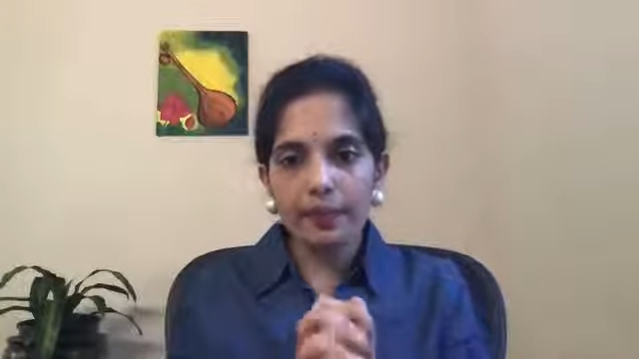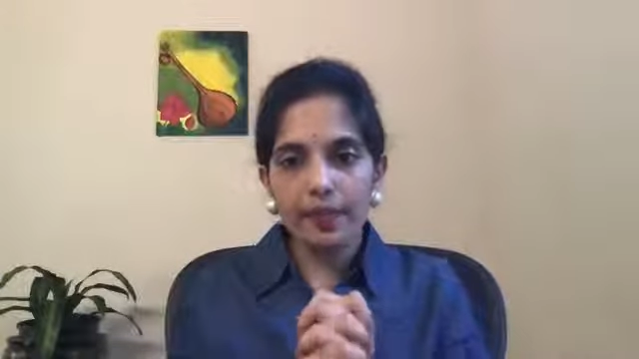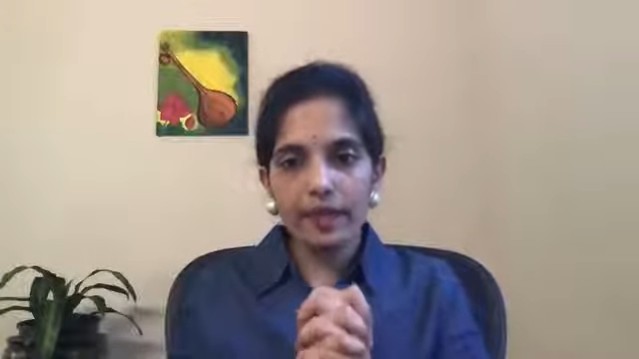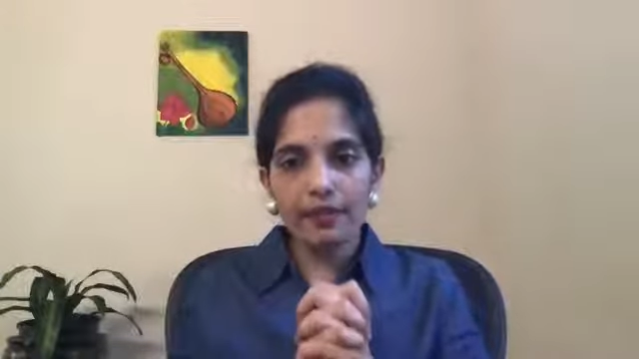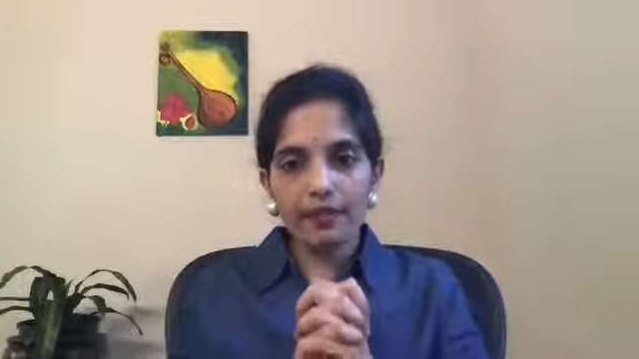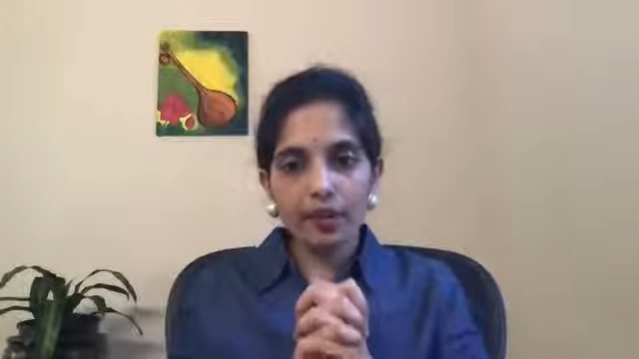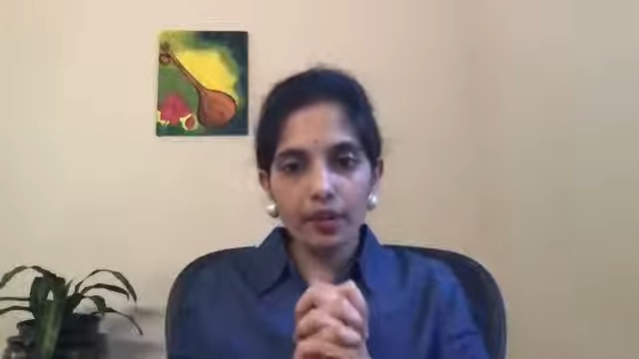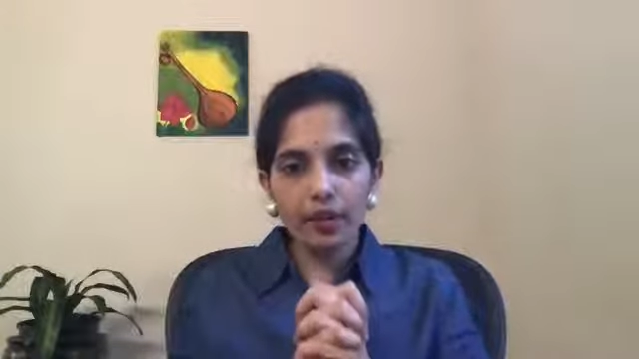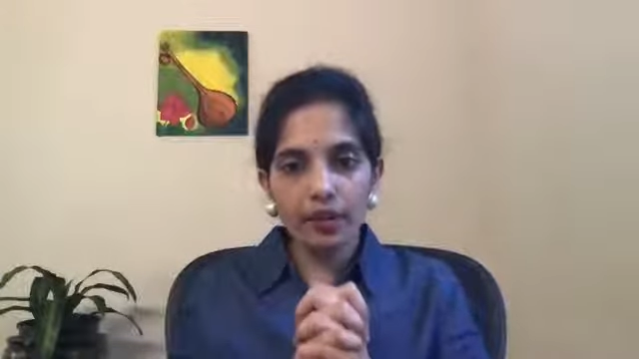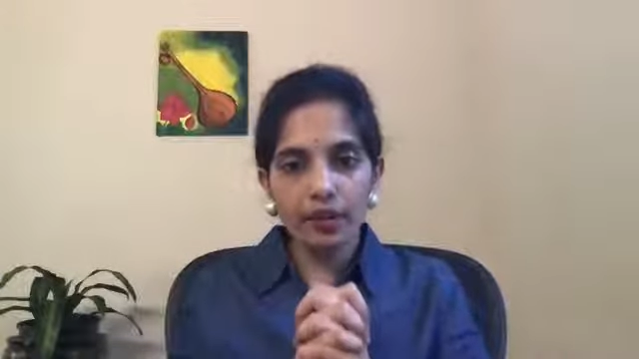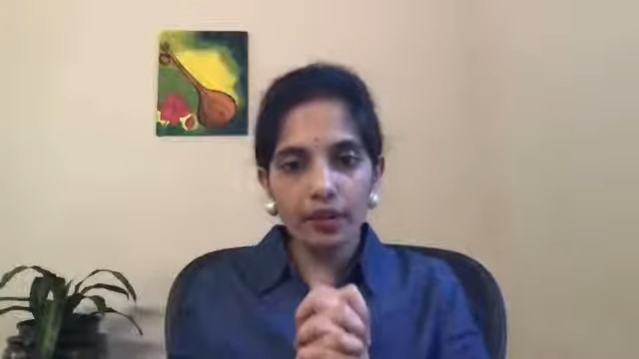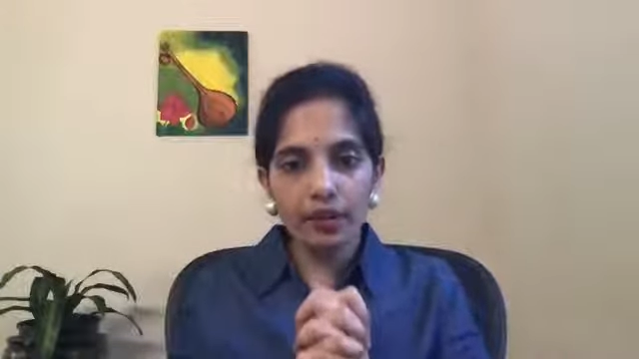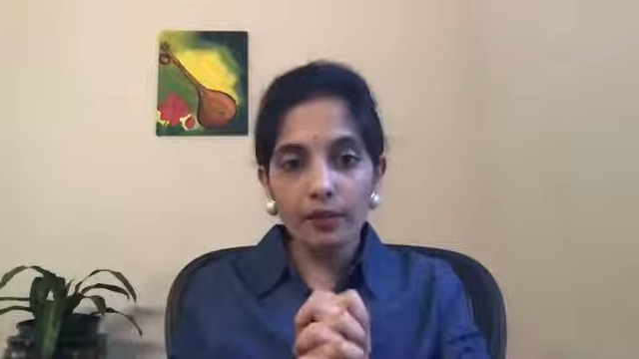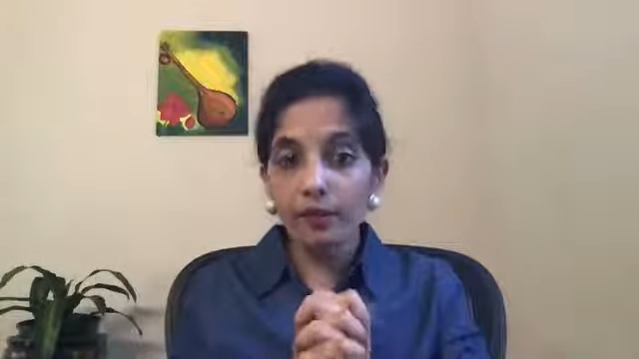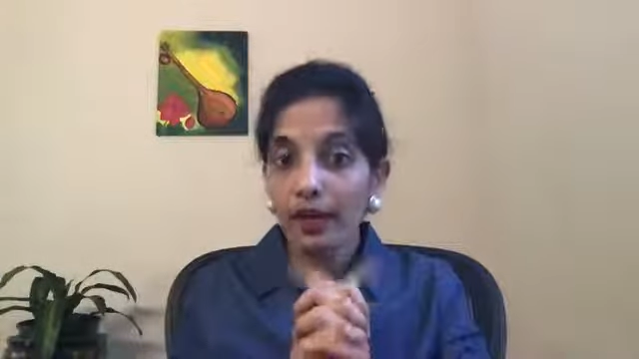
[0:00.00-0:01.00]
if
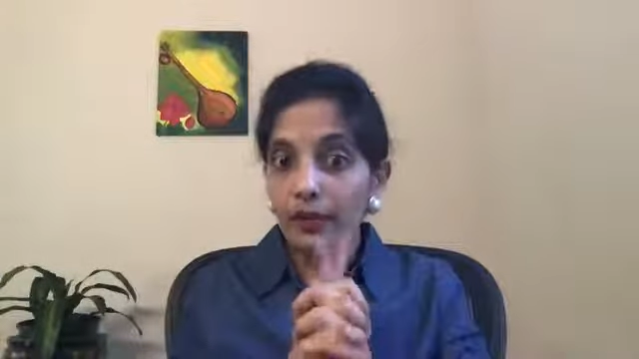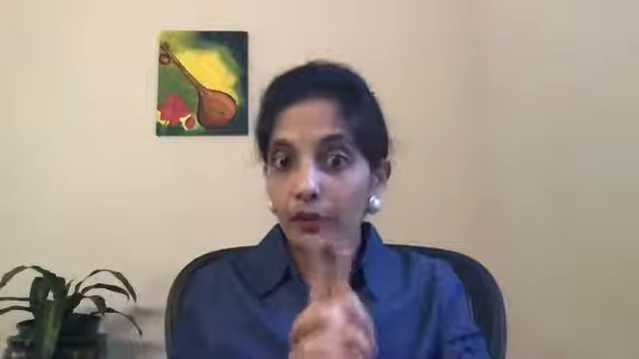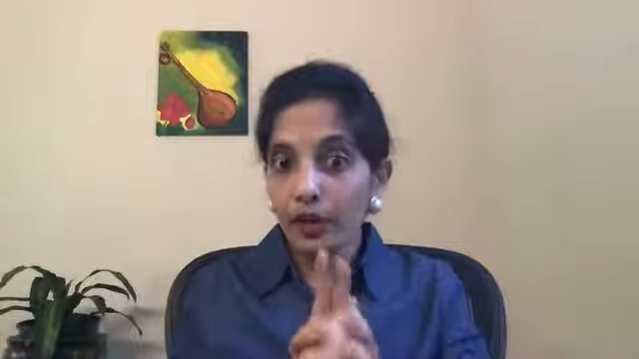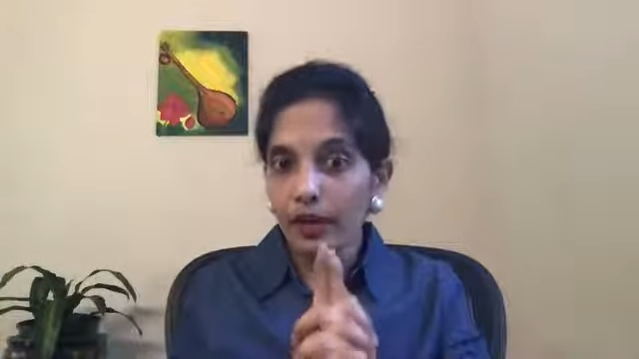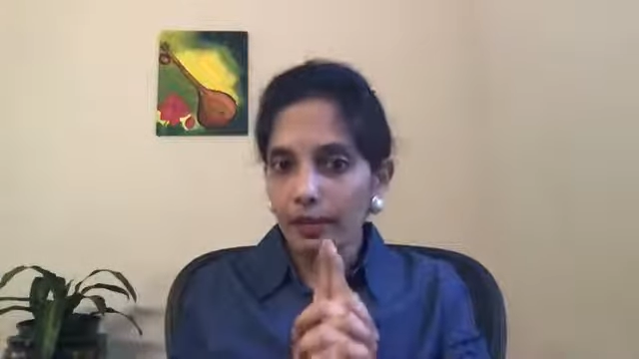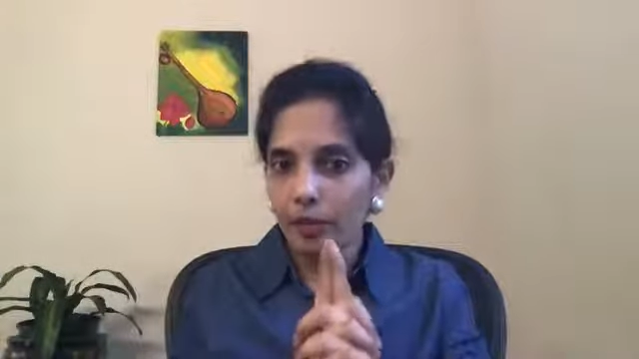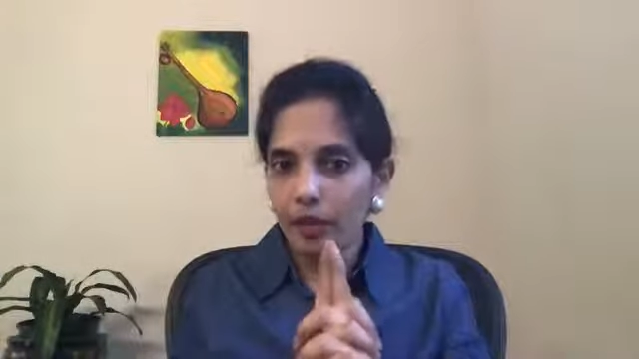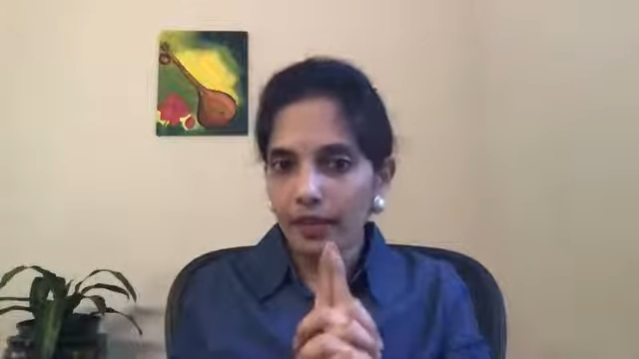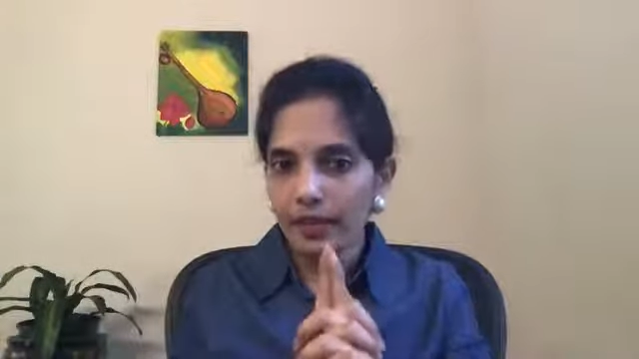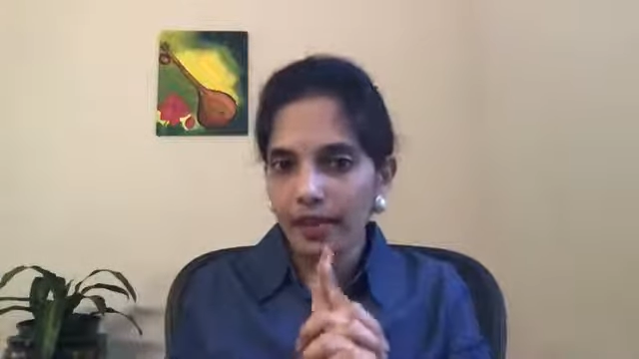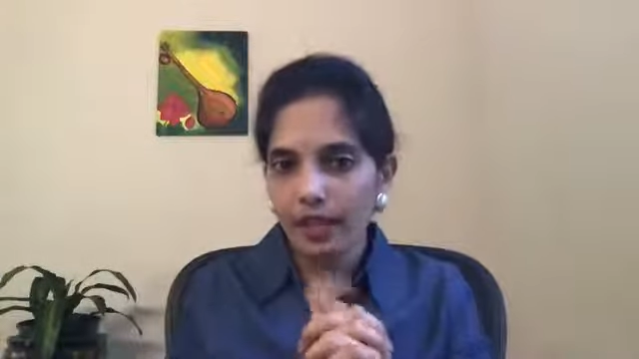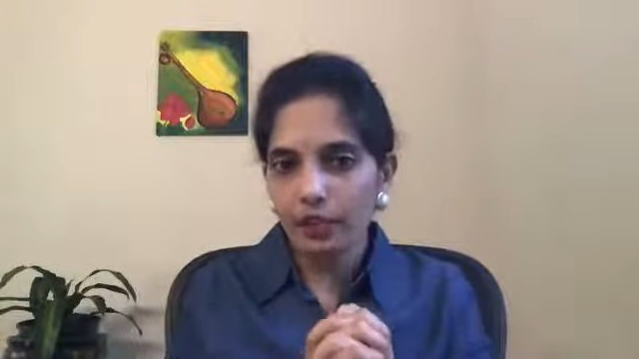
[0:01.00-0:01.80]
you're, one more important thing